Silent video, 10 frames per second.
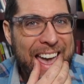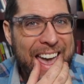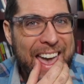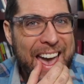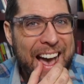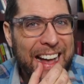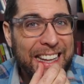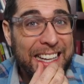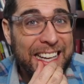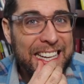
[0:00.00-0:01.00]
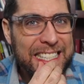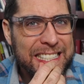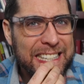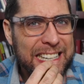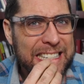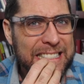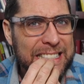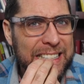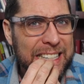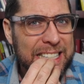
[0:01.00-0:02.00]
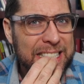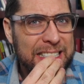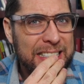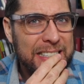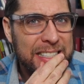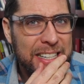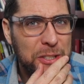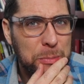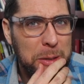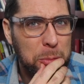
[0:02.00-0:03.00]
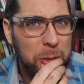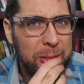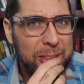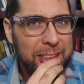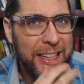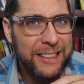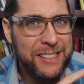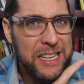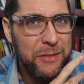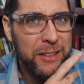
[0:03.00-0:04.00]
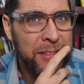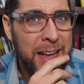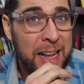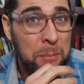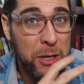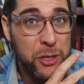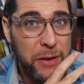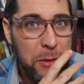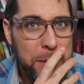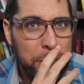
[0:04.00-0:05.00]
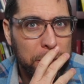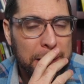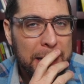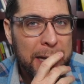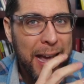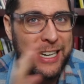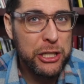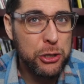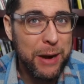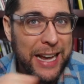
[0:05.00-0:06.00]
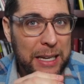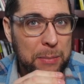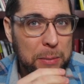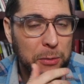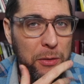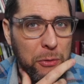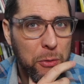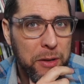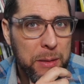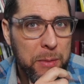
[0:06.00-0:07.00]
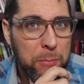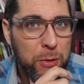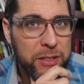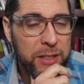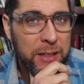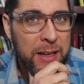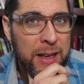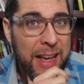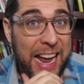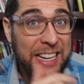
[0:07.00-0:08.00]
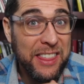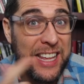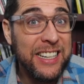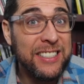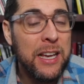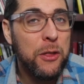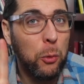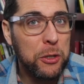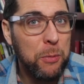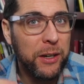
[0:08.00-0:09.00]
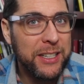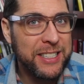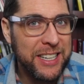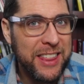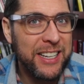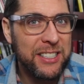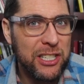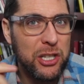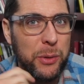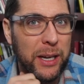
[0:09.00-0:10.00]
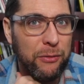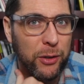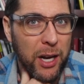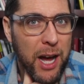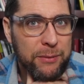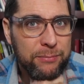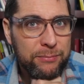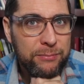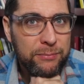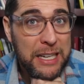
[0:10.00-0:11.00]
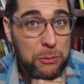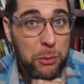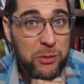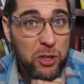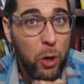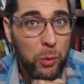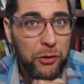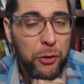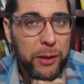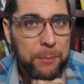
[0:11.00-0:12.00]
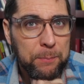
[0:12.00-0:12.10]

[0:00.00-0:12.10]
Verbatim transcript: yeah, like he's he's he's he's killed people, like Stephen and a bunch of other people, and he's dragging people and throwing them in prison. And he thinks the worst part is he thinks he's doing it for God. That's what Saul was doing.